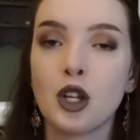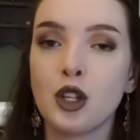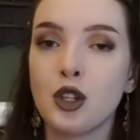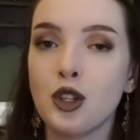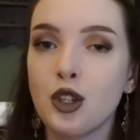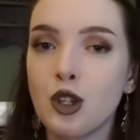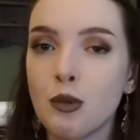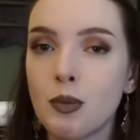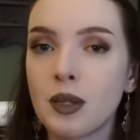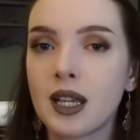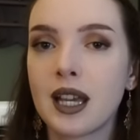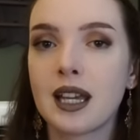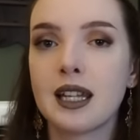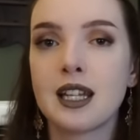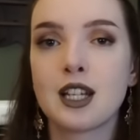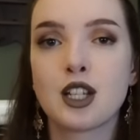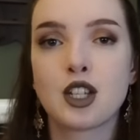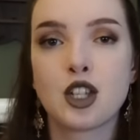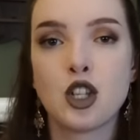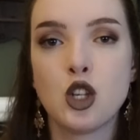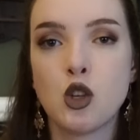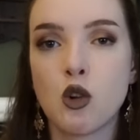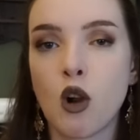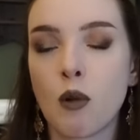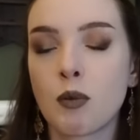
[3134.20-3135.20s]
new beginnings,
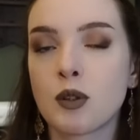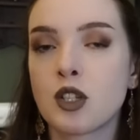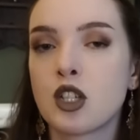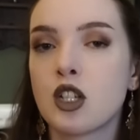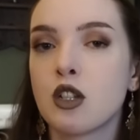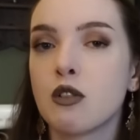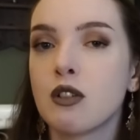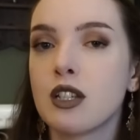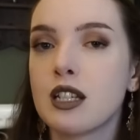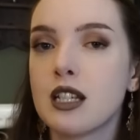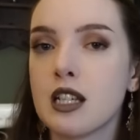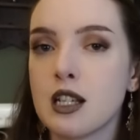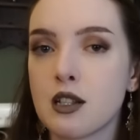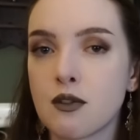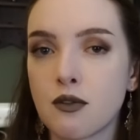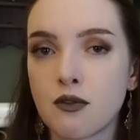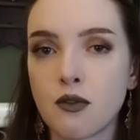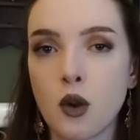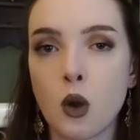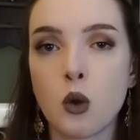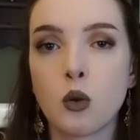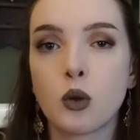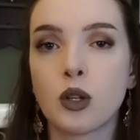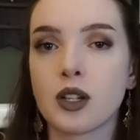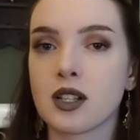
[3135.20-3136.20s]
new opportunities,
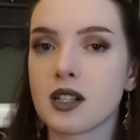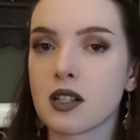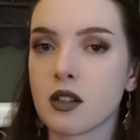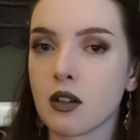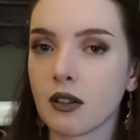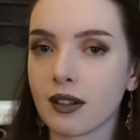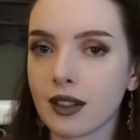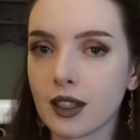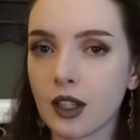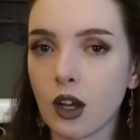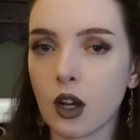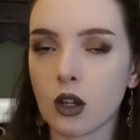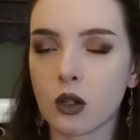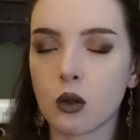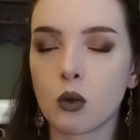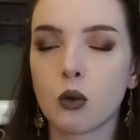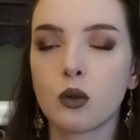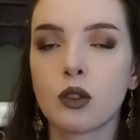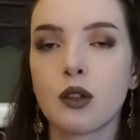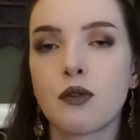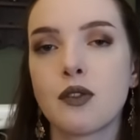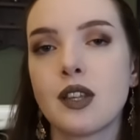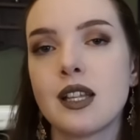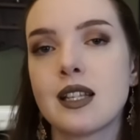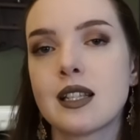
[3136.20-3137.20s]
focus, good luck,
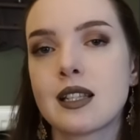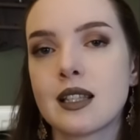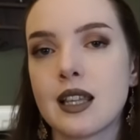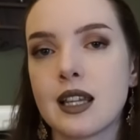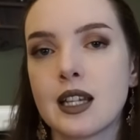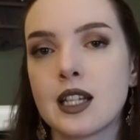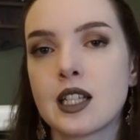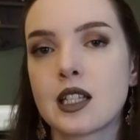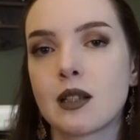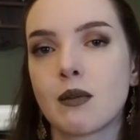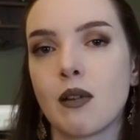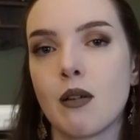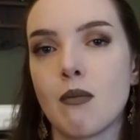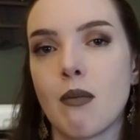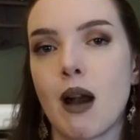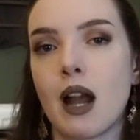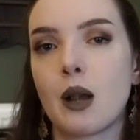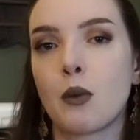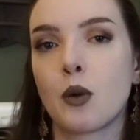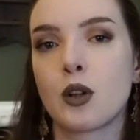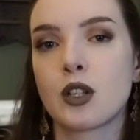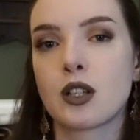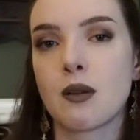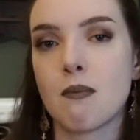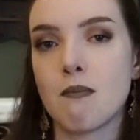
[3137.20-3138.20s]
all of these things that we might
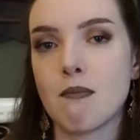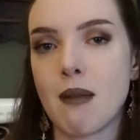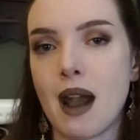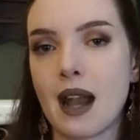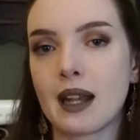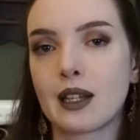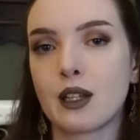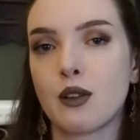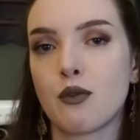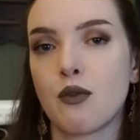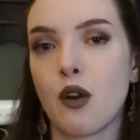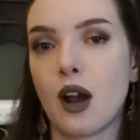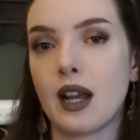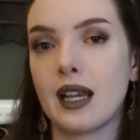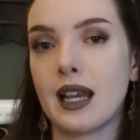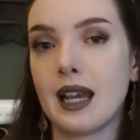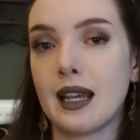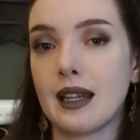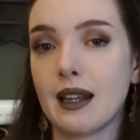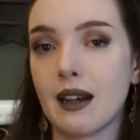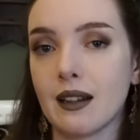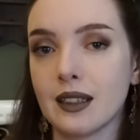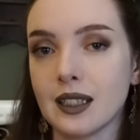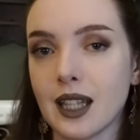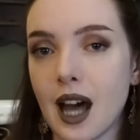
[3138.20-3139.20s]
want to magnify in
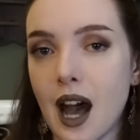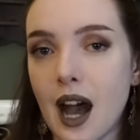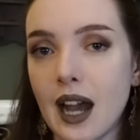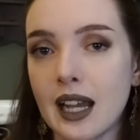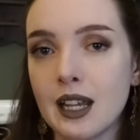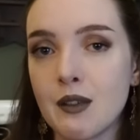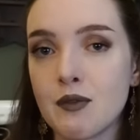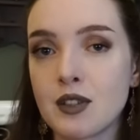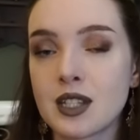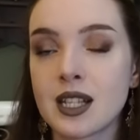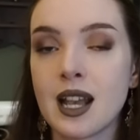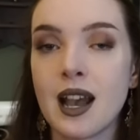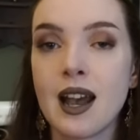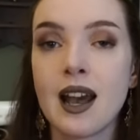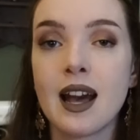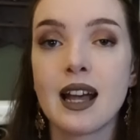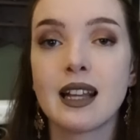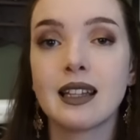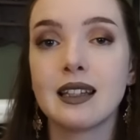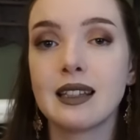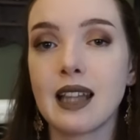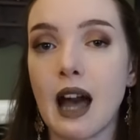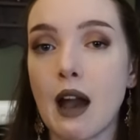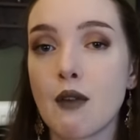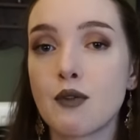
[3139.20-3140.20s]
our lives.
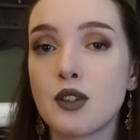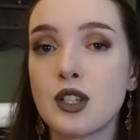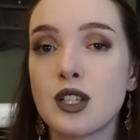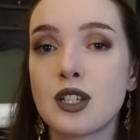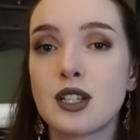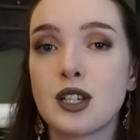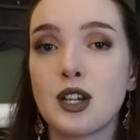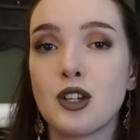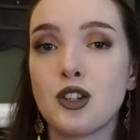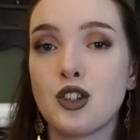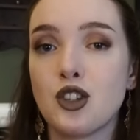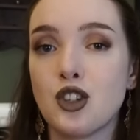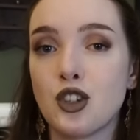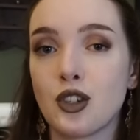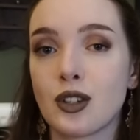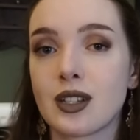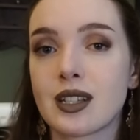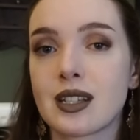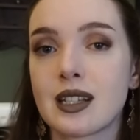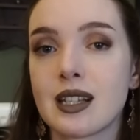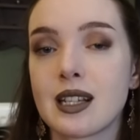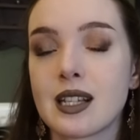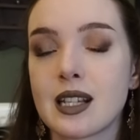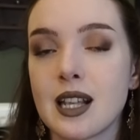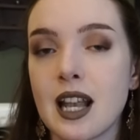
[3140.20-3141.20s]
Lavender,
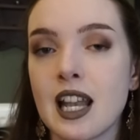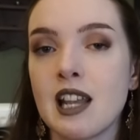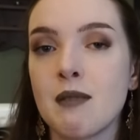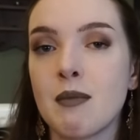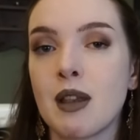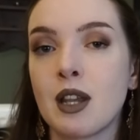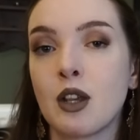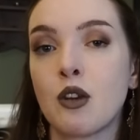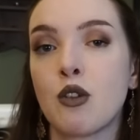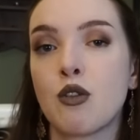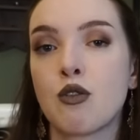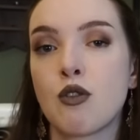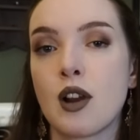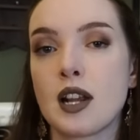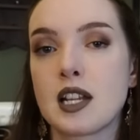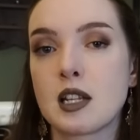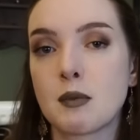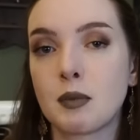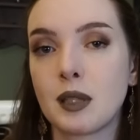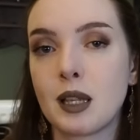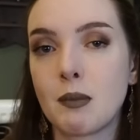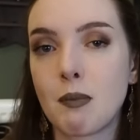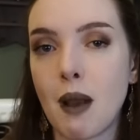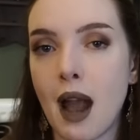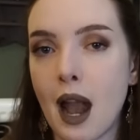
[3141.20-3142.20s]
just the same,
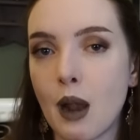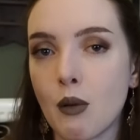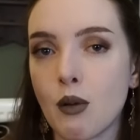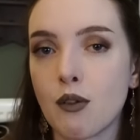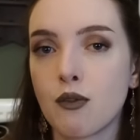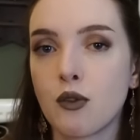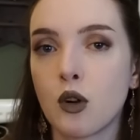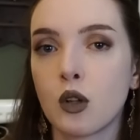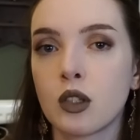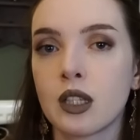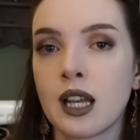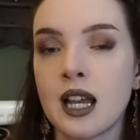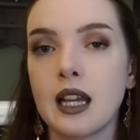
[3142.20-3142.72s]
incredibly powerful.